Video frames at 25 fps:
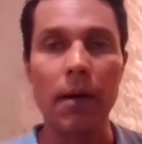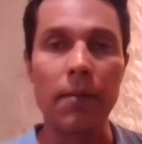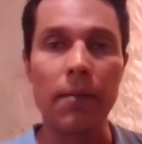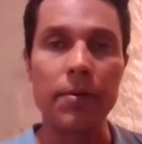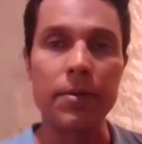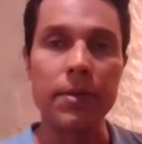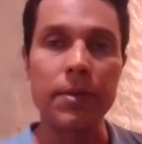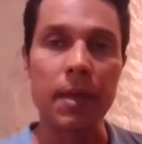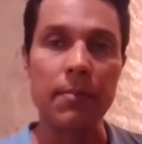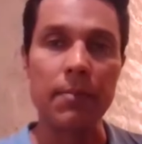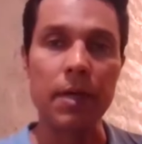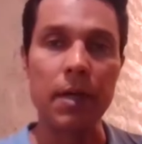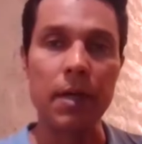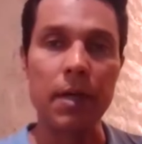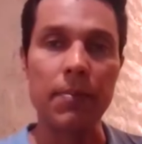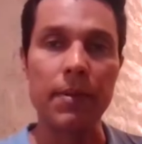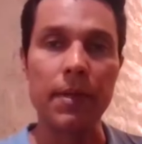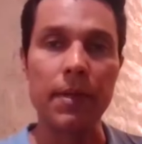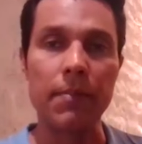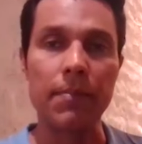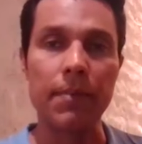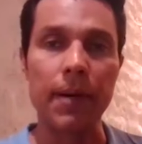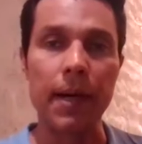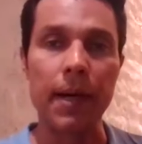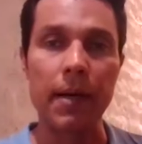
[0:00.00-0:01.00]
summed up in
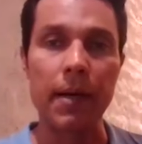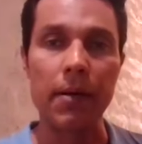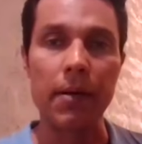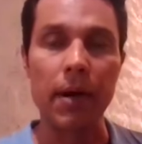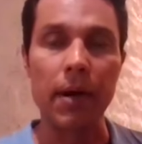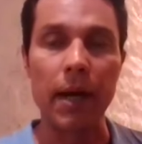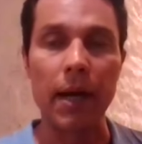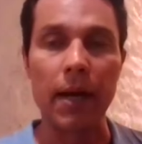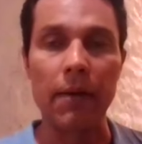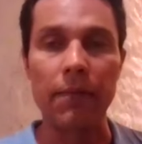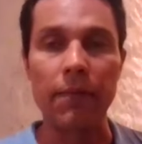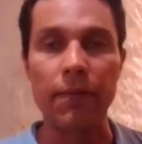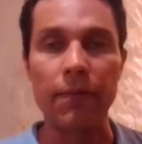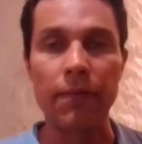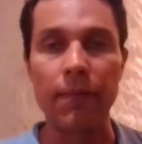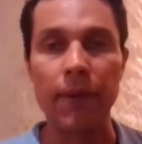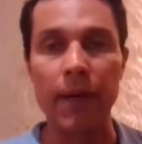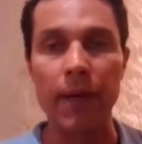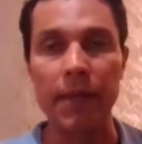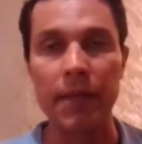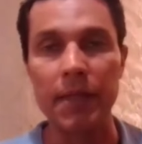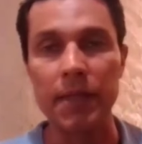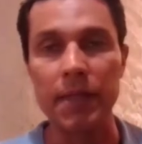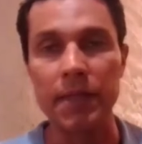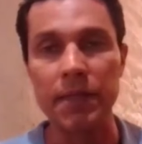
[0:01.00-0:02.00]
a paragraph
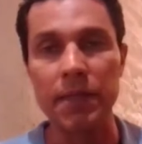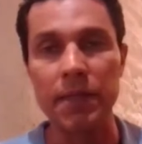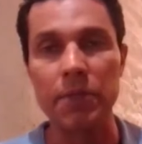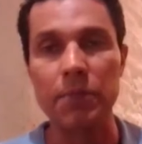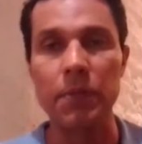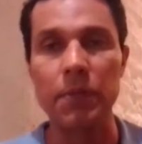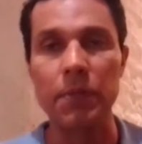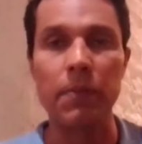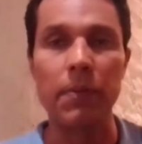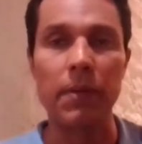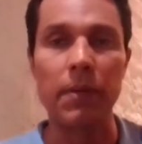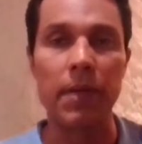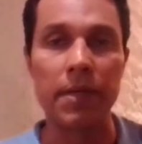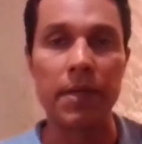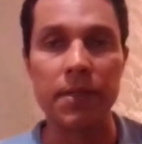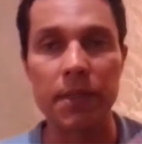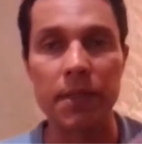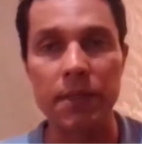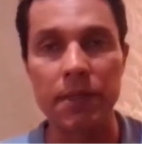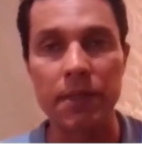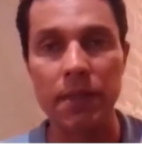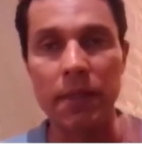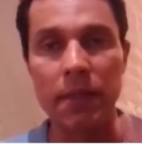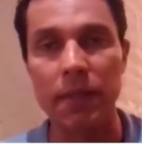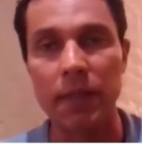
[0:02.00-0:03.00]
by these people
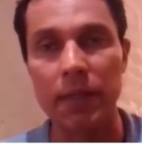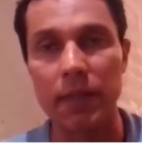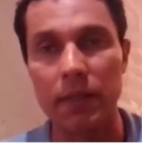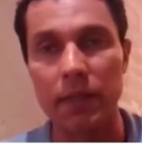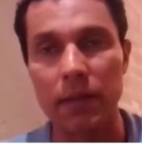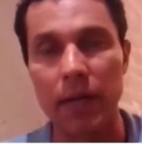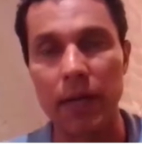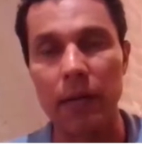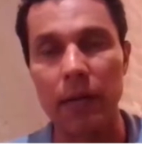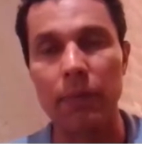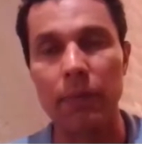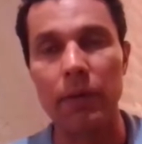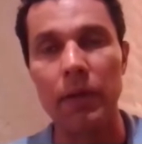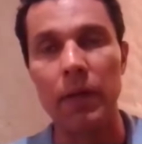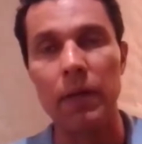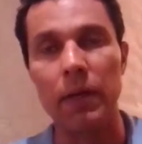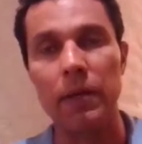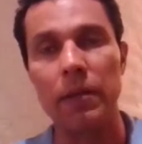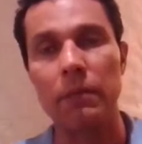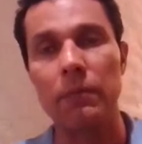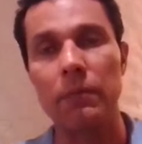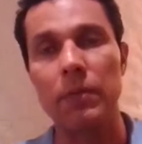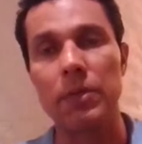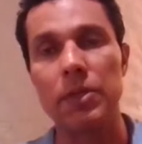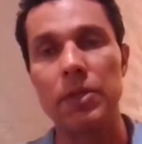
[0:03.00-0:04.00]
existed, they tried, but
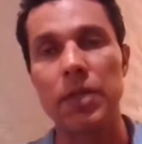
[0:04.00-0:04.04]
nothing much